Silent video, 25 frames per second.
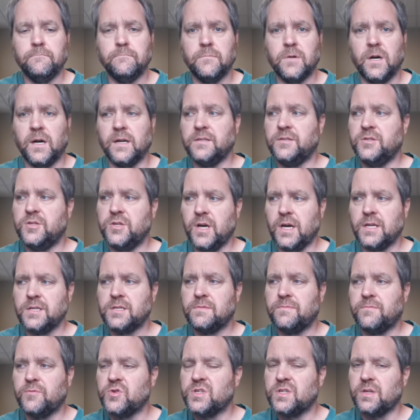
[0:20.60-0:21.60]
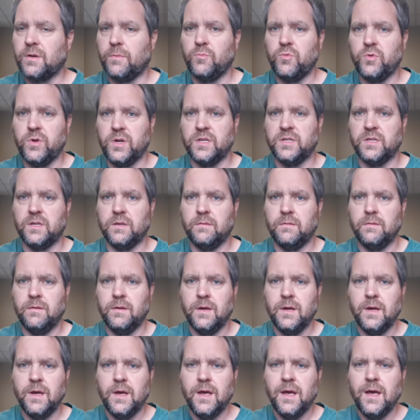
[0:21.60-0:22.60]
I just, for some reason,
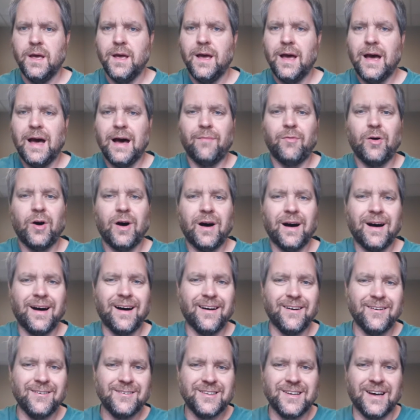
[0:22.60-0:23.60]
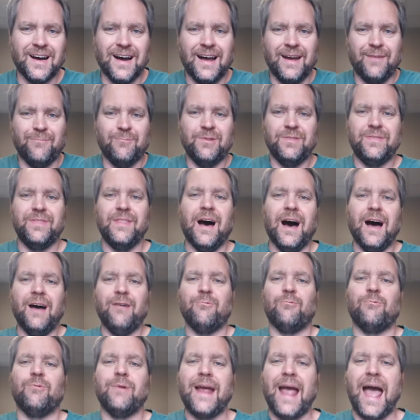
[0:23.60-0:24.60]
have a hard time with
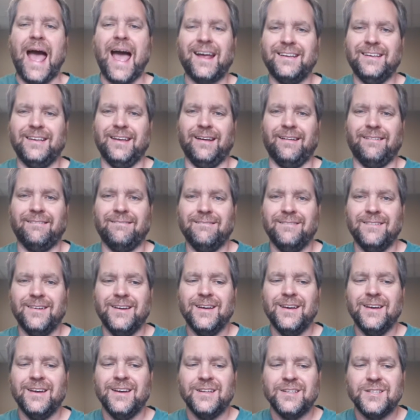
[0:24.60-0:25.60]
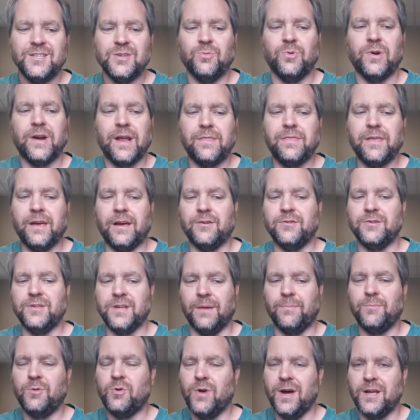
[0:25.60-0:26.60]
not reacting to what I think are
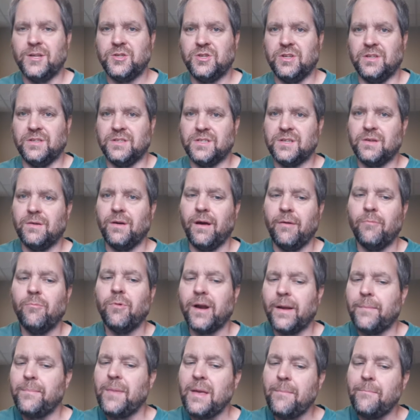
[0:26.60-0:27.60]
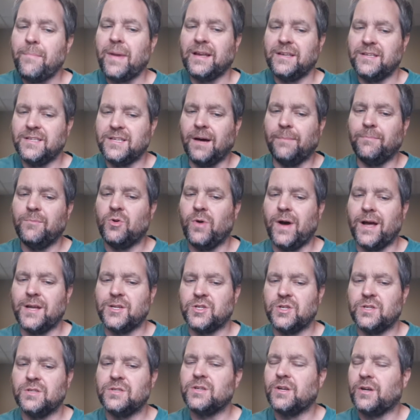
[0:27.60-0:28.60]
dumb questions. And what I mean by dumb
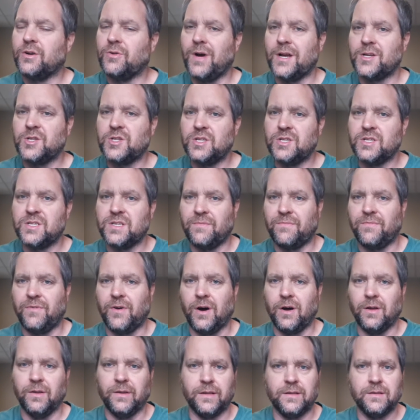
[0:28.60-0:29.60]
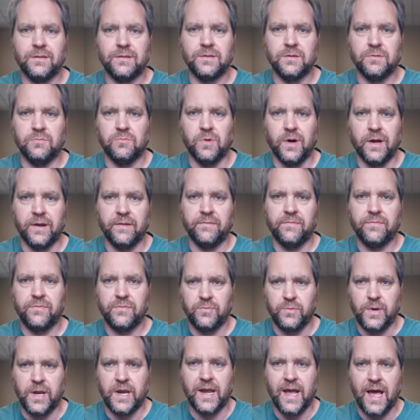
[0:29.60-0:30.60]
questions are questions that fall into one of
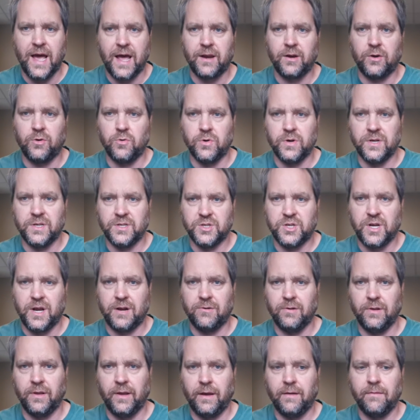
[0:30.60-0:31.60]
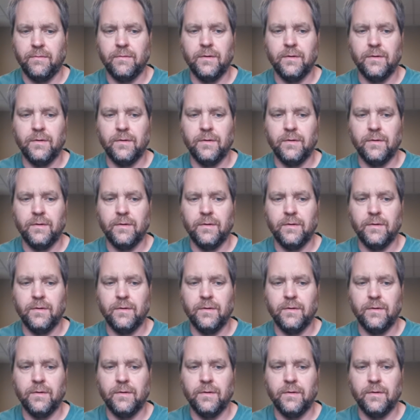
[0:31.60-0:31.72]
three categories generally.